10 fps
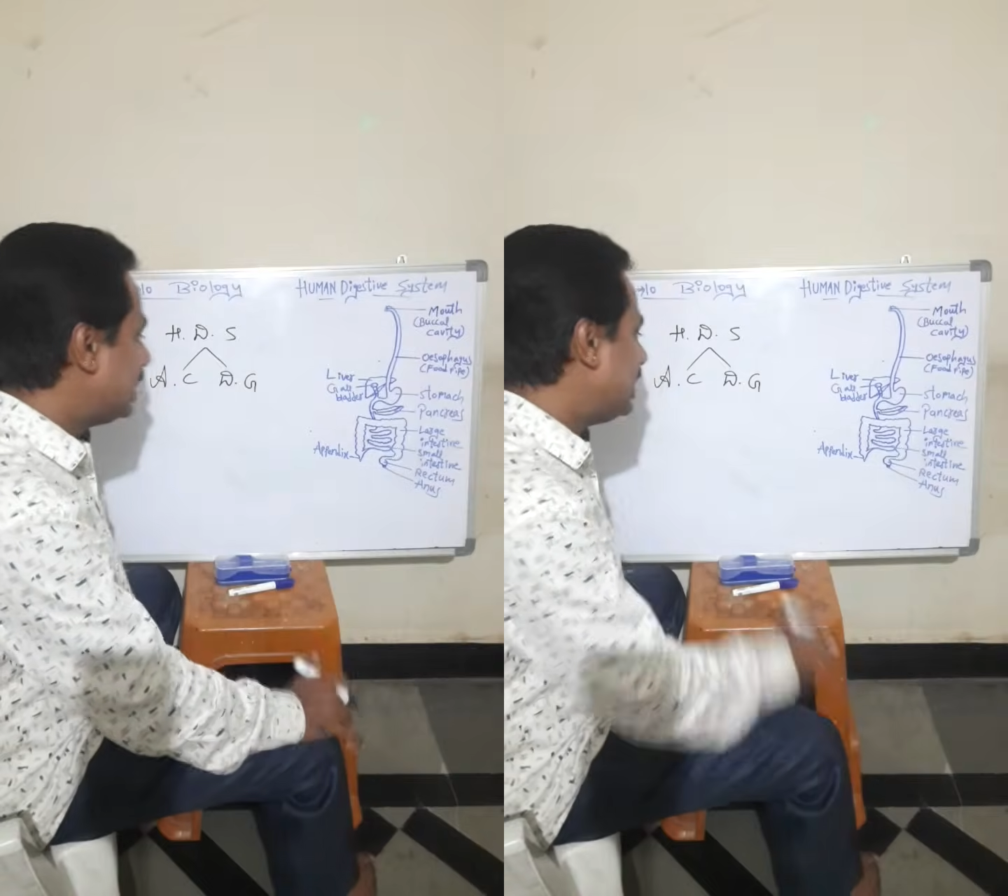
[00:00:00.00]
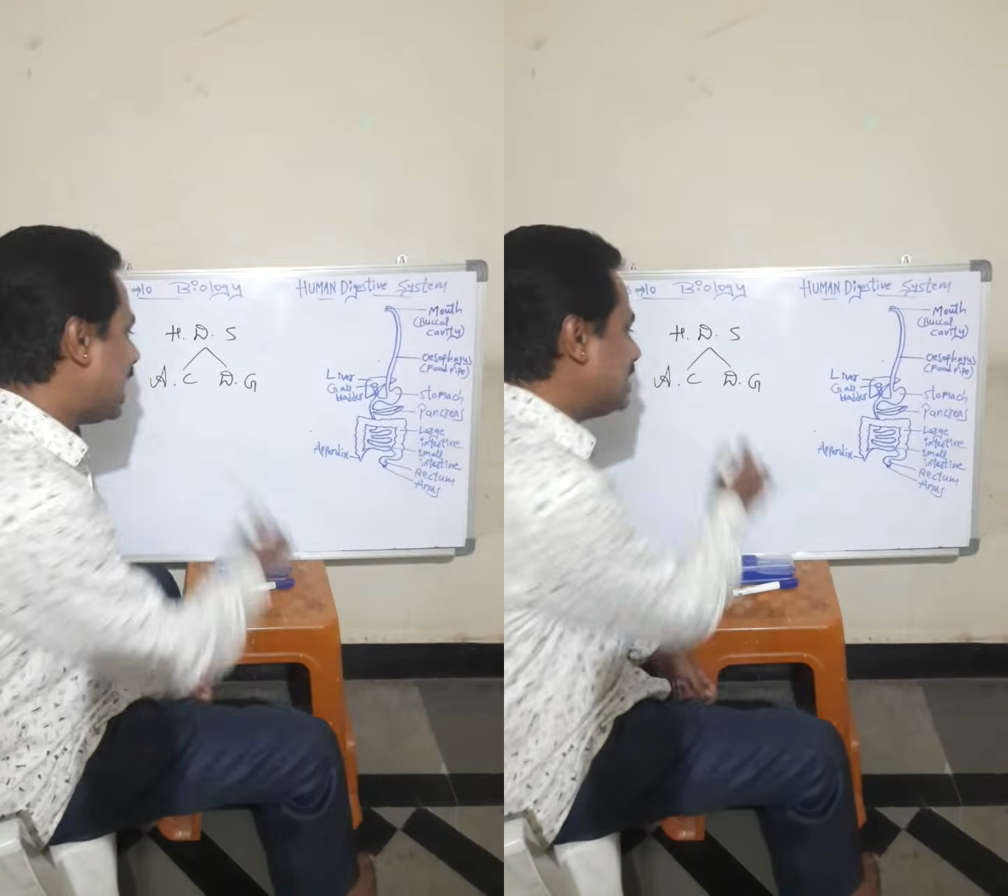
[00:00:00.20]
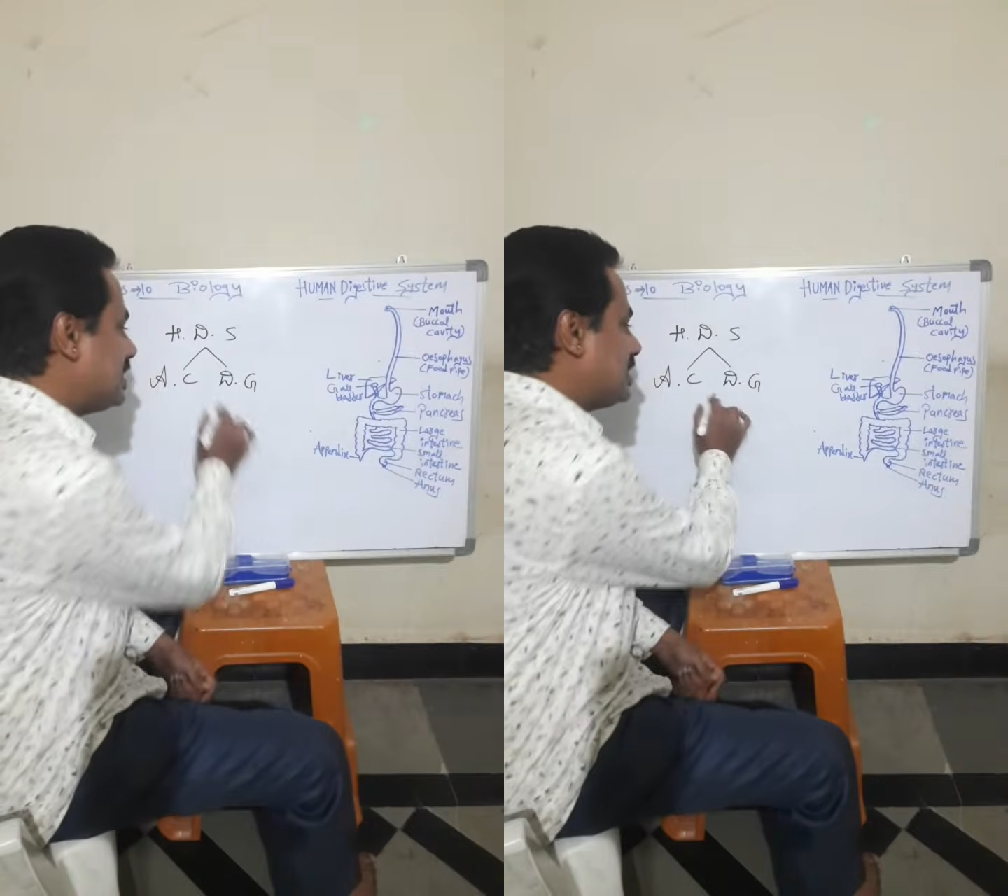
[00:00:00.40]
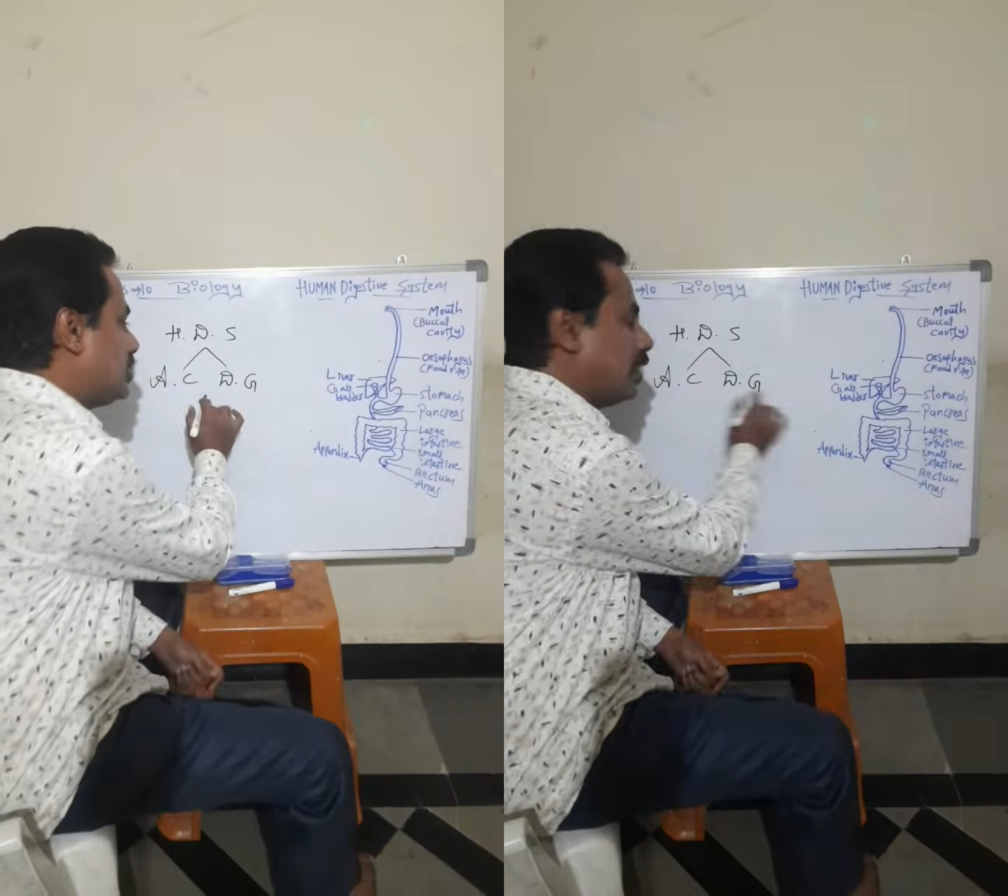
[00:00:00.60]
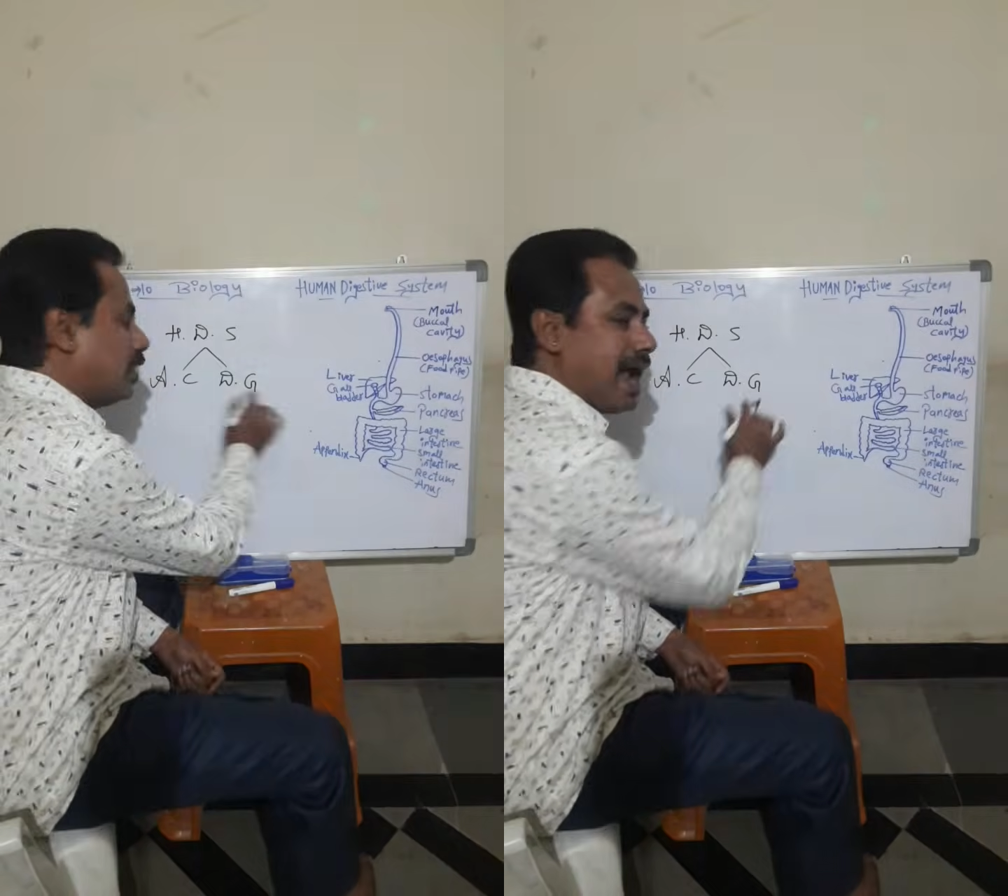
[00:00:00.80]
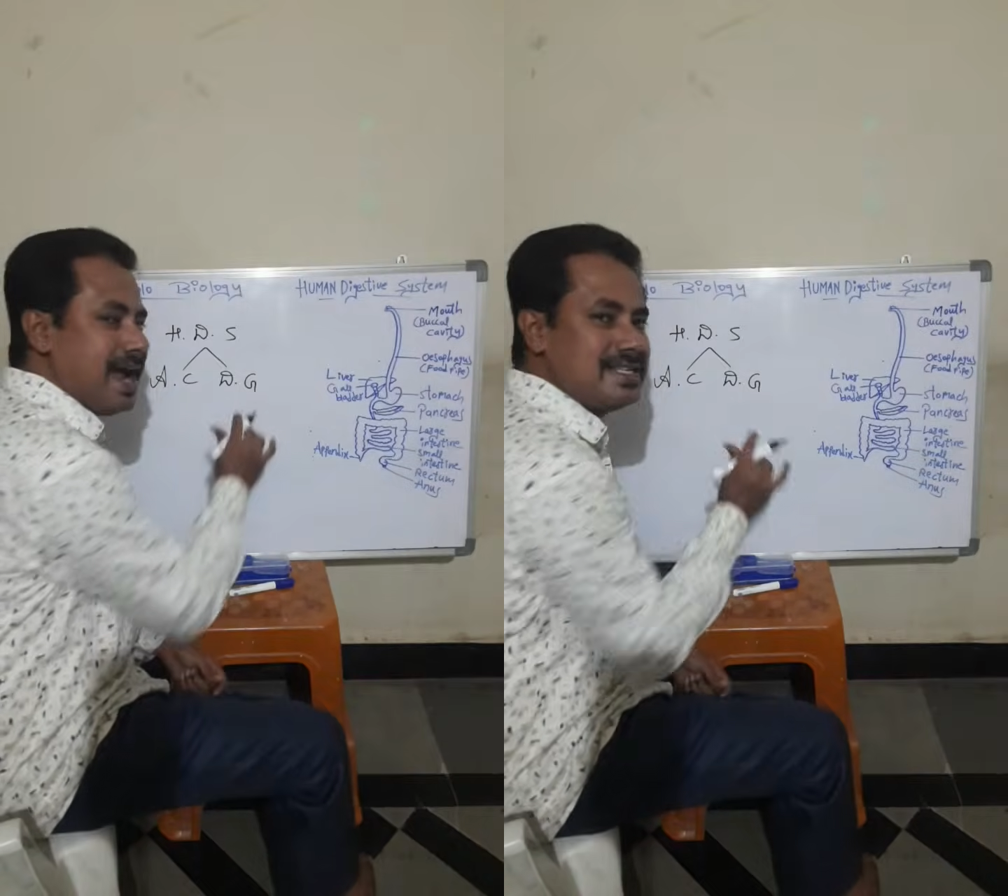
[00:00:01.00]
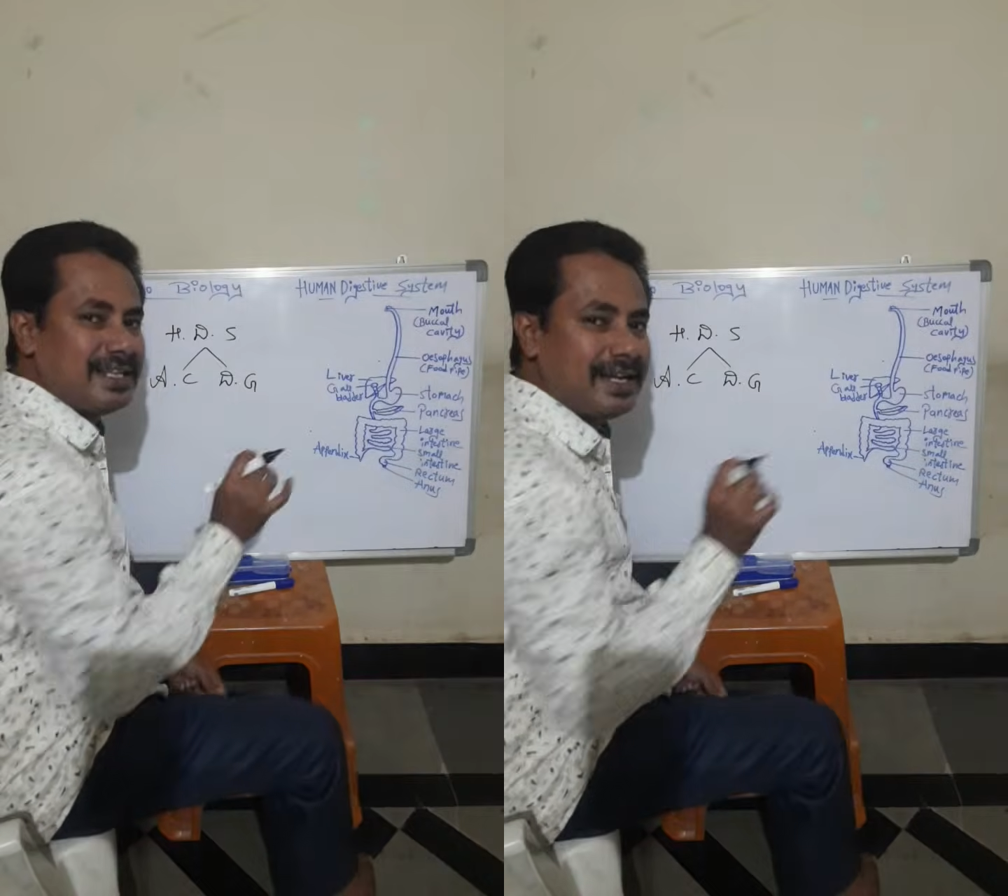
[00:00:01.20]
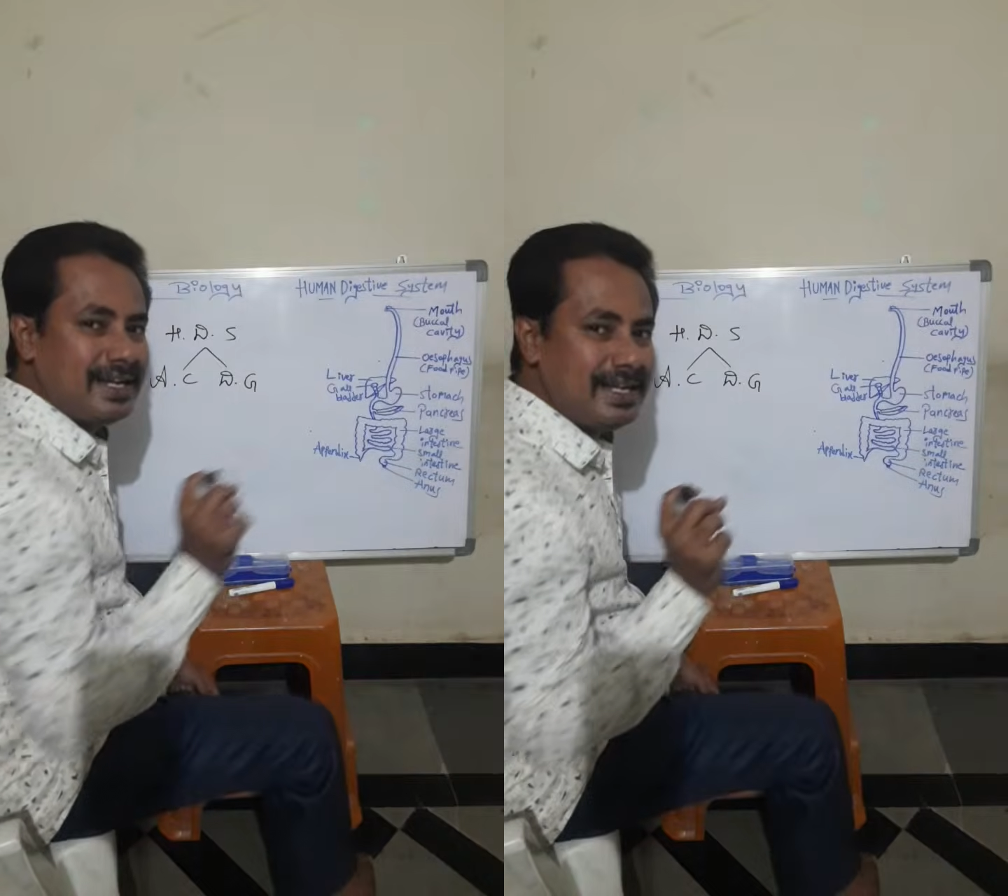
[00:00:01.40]
Digestive glands
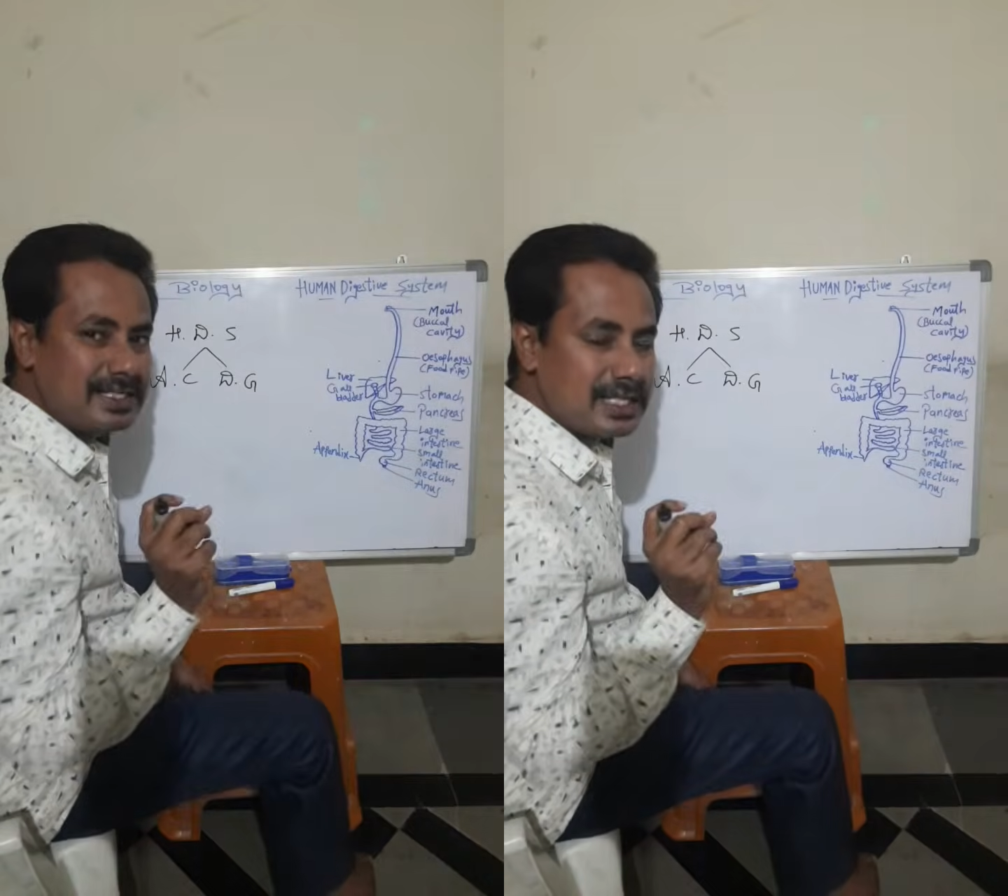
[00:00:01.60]
release